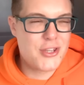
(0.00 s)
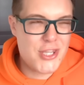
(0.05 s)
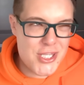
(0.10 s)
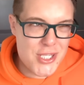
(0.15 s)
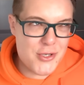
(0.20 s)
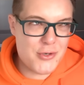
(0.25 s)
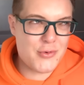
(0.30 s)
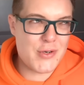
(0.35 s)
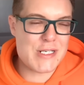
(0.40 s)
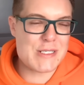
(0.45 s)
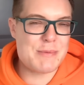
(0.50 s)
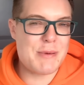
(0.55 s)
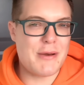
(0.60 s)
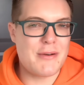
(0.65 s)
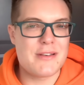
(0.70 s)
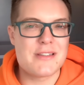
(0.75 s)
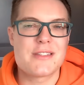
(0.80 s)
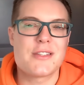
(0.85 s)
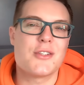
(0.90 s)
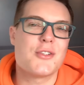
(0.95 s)
The user
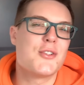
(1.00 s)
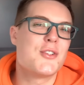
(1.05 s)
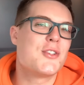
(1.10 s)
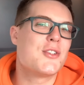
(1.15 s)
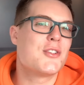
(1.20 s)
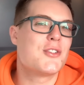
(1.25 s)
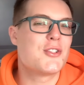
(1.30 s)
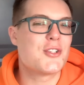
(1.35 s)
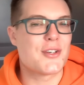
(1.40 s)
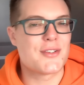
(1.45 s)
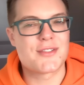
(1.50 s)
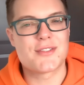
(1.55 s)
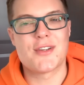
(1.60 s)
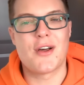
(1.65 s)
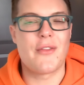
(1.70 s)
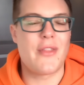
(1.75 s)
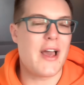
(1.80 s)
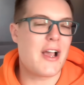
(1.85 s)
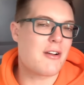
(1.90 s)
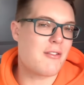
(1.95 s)
experience, just
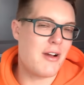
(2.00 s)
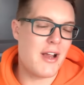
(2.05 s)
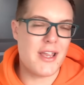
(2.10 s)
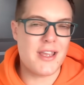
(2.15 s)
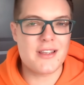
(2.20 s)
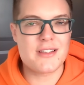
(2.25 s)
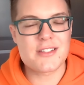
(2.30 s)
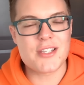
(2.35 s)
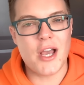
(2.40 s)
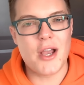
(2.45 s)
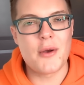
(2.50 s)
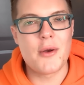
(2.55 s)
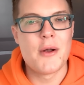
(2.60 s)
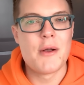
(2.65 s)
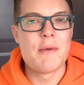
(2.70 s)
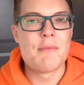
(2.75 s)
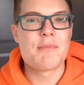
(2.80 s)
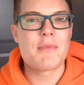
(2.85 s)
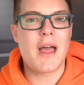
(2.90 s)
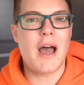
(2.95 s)
not that great. So
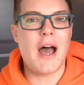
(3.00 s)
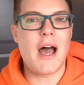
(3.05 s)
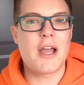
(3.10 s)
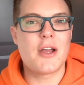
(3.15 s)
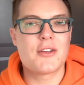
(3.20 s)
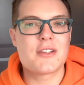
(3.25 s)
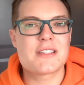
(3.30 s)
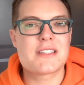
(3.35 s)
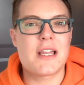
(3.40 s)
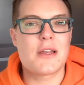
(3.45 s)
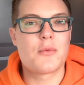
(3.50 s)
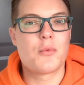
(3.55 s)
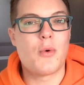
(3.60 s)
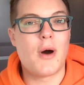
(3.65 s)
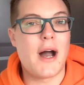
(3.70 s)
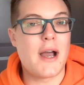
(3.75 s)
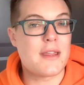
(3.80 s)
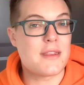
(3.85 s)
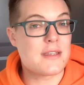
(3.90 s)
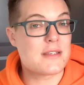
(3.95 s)
I understand
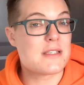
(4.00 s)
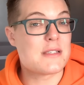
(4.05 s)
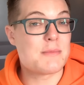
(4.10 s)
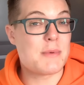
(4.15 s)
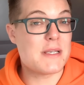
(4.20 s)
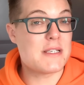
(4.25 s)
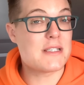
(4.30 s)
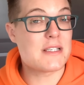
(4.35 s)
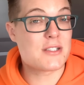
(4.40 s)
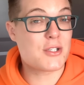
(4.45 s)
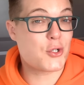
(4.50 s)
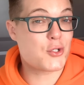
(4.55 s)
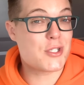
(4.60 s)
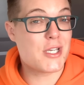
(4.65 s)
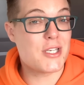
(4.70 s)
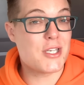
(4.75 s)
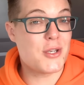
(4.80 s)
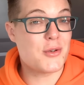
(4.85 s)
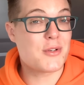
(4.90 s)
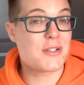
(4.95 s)
why this has been
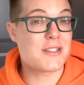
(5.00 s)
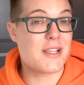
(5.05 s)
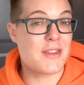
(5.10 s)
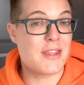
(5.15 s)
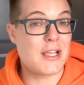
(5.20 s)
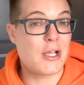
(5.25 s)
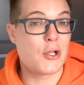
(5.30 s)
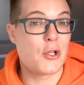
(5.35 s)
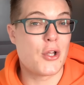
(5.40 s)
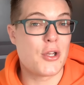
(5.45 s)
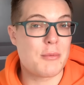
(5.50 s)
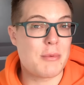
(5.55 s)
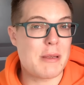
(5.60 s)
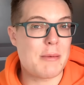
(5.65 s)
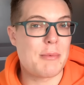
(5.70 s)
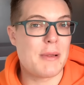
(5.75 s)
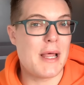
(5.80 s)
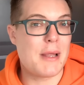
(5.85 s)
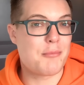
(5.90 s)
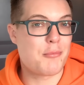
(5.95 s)
discontinued, because I think a lot of
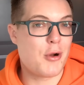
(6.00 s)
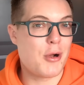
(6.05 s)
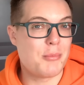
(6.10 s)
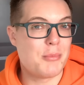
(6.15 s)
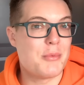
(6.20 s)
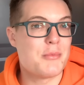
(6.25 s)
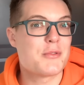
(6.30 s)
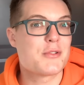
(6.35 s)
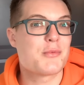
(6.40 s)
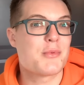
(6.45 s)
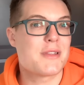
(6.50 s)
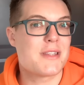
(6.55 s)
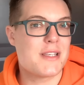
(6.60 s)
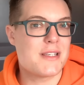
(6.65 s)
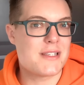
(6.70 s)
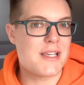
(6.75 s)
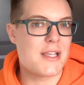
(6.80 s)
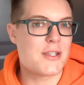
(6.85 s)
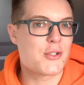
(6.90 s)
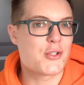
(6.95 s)
people had problems with the
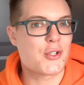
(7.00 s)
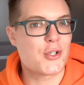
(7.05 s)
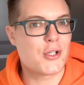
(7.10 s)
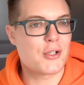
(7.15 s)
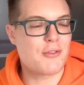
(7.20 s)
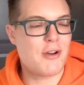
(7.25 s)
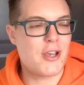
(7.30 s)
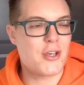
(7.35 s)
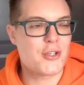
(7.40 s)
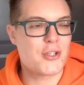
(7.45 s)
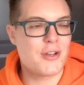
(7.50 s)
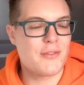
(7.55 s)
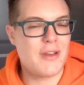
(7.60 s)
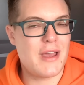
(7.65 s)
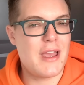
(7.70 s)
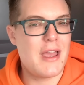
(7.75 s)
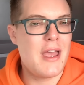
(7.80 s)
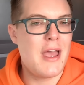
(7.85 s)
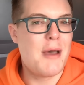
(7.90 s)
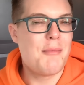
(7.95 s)
intense coloration of
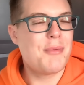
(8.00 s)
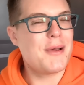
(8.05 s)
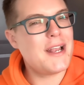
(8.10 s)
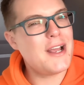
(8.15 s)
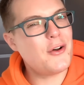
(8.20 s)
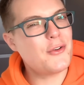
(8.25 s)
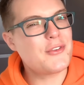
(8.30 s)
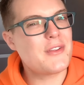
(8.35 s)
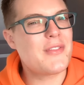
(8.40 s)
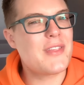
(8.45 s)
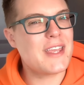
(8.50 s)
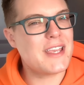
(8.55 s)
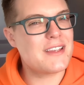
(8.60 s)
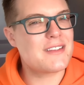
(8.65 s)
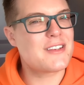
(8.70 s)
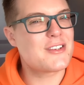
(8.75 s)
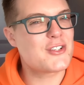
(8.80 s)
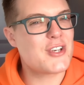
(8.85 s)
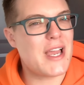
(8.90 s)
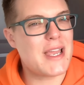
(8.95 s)
it. But I also think
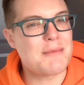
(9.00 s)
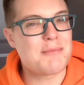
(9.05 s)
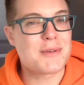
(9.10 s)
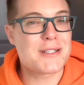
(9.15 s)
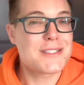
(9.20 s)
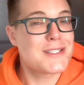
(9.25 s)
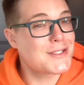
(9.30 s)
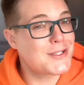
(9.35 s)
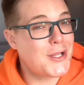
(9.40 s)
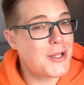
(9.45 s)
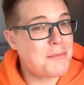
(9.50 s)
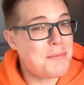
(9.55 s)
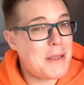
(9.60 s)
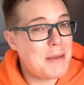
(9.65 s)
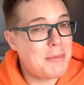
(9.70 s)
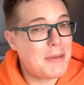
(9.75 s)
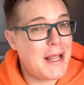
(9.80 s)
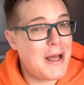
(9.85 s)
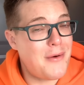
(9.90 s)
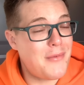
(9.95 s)
it's a shame because there's a lot of
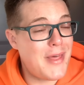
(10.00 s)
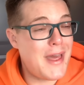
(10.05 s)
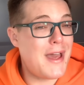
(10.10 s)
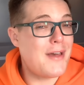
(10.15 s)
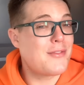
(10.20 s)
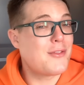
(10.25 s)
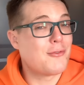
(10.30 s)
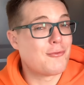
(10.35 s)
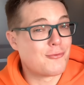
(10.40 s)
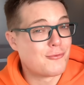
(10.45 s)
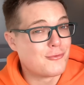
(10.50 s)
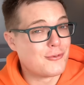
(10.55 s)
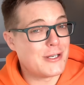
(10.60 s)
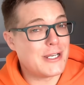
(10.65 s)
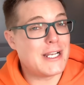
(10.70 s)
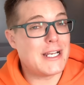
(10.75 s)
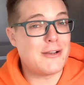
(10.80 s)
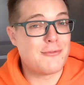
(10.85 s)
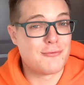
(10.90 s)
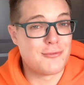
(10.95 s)
people out there that
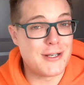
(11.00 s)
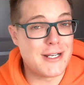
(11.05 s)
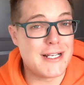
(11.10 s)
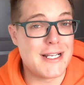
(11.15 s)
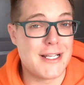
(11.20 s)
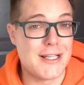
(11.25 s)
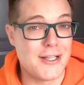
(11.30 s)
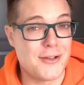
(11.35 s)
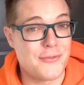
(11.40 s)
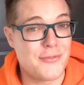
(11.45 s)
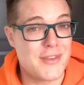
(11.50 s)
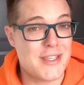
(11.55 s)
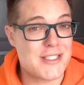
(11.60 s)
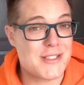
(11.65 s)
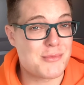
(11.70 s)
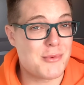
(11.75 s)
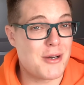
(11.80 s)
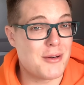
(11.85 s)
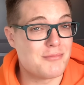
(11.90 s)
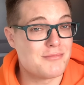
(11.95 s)
really, really love
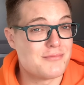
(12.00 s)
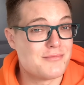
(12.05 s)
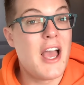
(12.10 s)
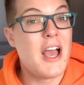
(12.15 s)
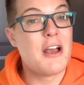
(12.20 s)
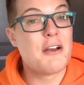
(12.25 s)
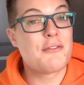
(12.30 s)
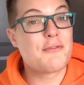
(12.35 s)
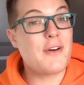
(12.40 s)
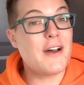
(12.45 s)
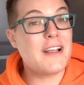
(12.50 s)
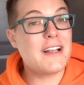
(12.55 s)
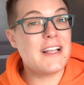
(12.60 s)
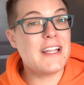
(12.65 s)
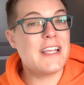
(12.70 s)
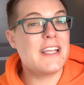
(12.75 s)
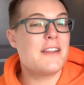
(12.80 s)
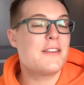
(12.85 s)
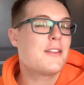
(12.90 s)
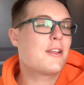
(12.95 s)
this one.
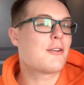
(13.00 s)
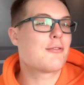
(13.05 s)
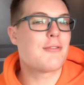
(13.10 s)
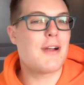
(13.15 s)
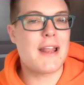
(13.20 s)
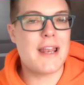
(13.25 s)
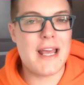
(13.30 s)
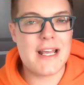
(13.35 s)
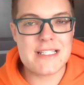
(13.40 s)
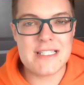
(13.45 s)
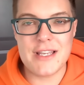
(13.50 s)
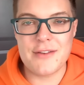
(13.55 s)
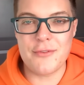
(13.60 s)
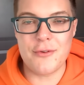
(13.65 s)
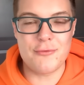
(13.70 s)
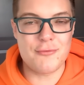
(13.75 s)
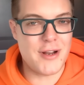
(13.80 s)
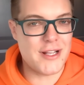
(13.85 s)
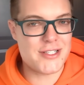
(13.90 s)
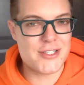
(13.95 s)
Finally, the
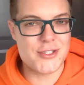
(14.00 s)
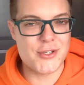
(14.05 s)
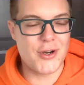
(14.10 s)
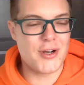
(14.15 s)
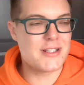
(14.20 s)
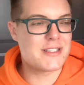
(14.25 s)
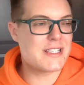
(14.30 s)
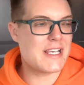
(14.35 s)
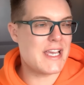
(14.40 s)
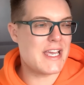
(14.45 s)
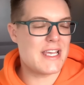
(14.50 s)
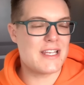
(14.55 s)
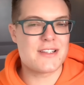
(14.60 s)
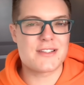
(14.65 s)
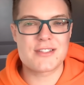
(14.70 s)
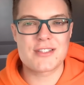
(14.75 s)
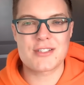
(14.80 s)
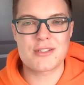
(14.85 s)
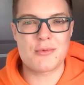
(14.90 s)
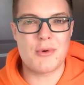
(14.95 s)
Granactive retinoids
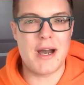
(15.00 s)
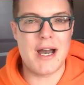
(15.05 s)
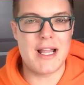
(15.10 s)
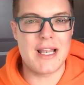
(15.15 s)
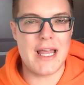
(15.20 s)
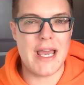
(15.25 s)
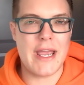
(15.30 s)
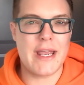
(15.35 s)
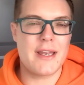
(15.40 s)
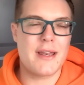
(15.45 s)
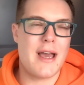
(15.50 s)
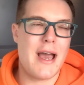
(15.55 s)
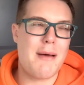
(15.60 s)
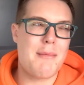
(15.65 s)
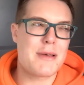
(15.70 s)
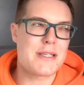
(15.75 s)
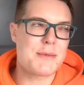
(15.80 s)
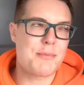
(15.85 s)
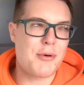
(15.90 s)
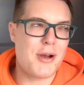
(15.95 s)
in squalane.
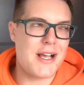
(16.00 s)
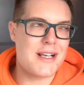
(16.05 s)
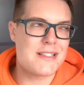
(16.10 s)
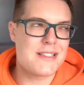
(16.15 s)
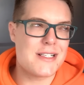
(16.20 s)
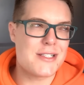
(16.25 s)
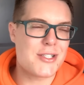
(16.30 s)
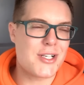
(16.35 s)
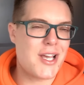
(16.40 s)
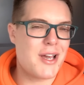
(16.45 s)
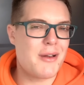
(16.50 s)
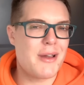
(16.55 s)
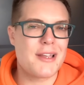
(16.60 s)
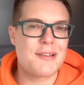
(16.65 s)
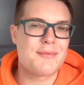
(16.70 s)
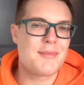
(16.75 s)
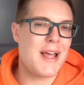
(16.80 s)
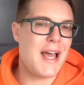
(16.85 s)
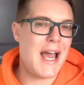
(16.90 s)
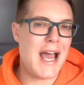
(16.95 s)
Am I surprised these are
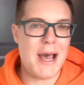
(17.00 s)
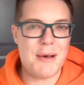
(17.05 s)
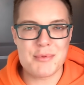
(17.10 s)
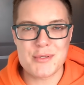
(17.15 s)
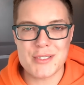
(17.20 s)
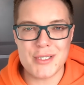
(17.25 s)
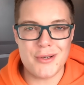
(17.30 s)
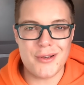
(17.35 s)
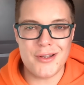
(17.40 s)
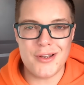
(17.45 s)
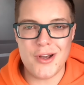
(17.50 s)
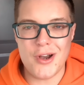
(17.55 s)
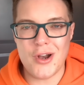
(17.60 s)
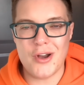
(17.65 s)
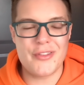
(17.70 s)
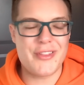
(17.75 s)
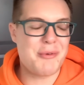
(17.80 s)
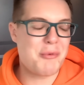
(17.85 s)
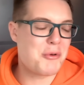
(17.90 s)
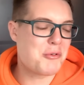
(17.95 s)
going? Absolutely
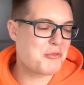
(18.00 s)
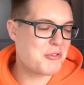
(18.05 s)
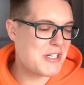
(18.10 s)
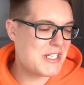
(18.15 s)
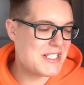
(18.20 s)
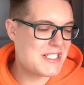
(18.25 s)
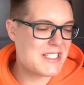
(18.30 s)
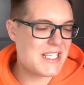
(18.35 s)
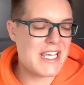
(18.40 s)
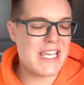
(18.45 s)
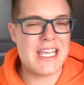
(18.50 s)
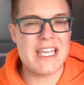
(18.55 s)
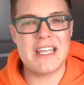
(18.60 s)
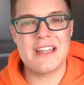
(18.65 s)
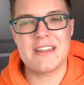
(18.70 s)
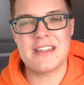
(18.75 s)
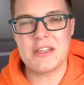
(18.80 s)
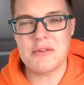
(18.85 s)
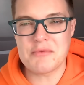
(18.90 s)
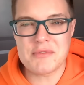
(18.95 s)
not. They were
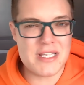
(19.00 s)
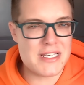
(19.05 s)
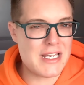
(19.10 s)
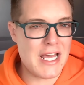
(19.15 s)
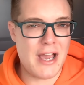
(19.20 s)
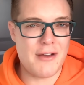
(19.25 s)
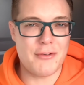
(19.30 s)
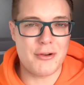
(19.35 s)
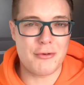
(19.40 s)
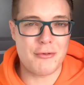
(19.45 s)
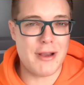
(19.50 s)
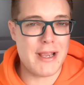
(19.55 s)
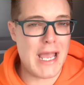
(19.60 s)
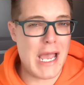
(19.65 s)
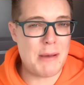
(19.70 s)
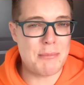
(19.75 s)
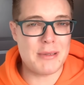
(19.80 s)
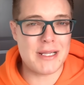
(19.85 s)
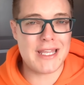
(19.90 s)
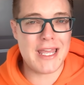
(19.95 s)
greasy. You didn't have a great
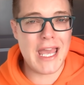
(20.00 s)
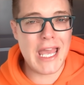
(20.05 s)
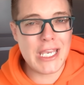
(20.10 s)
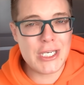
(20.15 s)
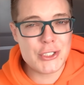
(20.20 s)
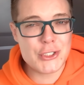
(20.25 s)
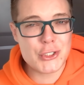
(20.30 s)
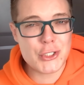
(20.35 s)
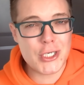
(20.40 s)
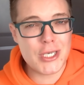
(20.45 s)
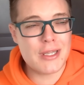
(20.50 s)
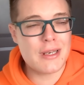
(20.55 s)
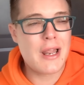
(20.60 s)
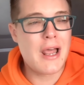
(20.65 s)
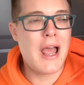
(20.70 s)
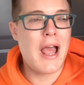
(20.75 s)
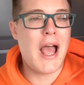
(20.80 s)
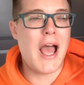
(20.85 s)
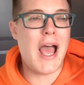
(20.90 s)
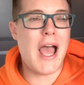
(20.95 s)
application.
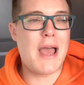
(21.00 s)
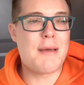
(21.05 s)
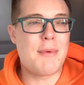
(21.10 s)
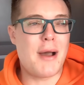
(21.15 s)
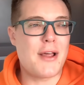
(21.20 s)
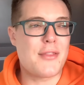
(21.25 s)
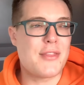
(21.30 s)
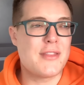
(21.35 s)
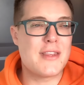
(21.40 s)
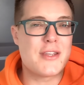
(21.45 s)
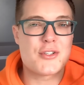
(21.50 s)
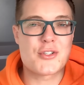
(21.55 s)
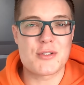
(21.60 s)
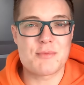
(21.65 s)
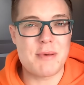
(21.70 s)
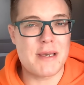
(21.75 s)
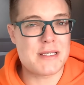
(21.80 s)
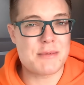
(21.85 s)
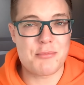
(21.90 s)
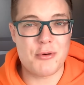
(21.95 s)
I think there's
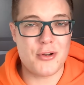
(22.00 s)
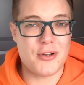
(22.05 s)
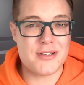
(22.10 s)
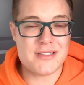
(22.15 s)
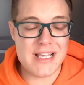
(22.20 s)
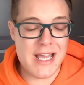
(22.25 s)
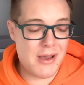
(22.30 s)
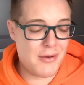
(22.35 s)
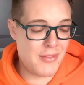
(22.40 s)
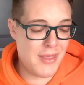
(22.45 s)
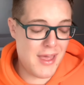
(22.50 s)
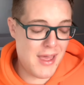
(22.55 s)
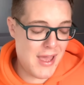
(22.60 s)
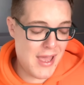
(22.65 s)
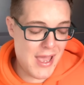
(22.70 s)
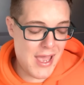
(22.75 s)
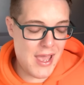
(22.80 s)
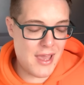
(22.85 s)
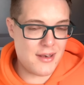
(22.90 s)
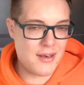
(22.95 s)
just better products out
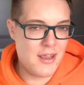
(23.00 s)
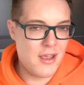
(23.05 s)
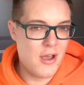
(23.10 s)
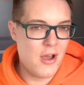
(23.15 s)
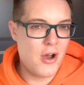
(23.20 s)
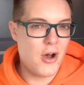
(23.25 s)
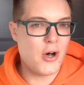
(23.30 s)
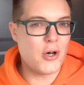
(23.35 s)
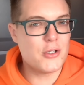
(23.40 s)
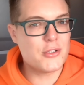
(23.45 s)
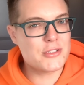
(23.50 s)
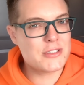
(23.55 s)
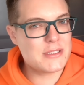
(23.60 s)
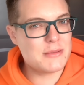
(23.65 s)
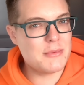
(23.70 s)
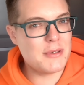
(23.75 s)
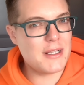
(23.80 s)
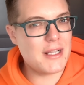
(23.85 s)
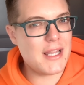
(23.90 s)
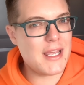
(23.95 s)
there. And
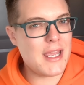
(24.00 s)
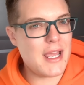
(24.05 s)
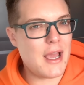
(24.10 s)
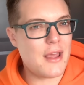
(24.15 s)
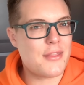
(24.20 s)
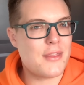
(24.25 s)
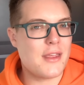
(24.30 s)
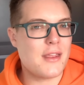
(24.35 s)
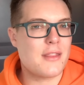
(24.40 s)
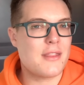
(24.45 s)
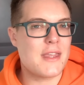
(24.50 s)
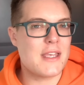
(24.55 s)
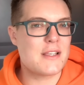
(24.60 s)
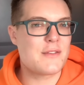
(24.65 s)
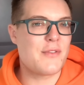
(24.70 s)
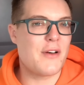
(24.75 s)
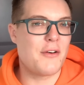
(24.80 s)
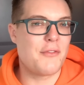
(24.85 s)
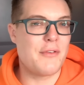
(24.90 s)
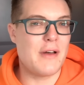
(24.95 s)
ultimately, I think
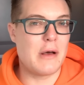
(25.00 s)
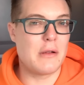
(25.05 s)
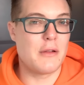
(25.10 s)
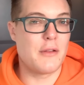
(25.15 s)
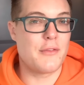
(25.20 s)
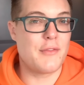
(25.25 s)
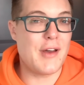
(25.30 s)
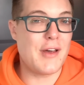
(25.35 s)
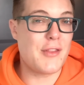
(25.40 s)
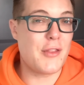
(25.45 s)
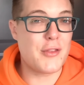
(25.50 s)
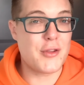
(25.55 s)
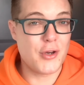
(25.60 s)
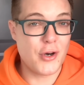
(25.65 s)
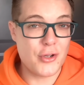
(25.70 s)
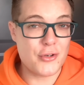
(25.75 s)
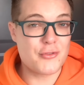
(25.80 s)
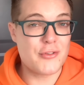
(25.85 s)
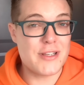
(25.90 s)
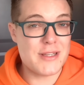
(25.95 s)
these fell foul of the fact that the
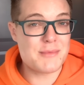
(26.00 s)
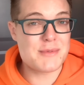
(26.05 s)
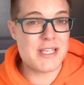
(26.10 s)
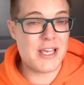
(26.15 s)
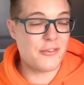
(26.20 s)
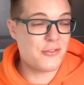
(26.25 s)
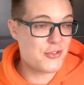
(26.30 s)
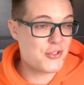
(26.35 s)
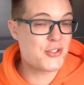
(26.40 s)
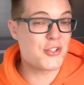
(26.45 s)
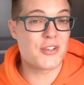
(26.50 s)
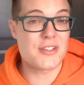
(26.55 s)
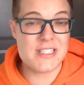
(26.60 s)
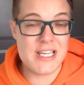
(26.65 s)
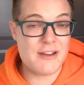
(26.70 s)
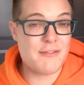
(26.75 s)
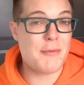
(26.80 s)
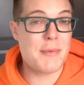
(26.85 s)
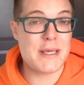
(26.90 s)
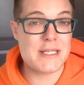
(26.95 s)
Ordinary themselves
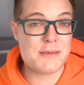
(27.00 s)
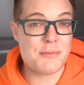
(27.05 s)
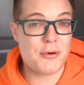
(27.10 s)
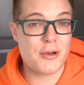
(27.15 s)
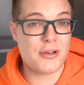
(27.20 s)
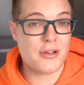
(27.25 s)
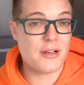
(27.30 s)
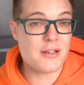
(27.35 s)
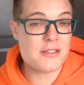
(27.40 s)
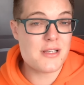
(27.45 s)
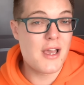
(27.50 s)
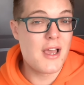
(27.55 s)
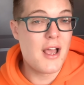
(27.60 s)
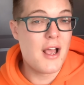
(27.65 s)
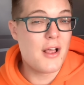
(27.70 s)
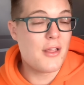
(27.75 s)
just have a better product.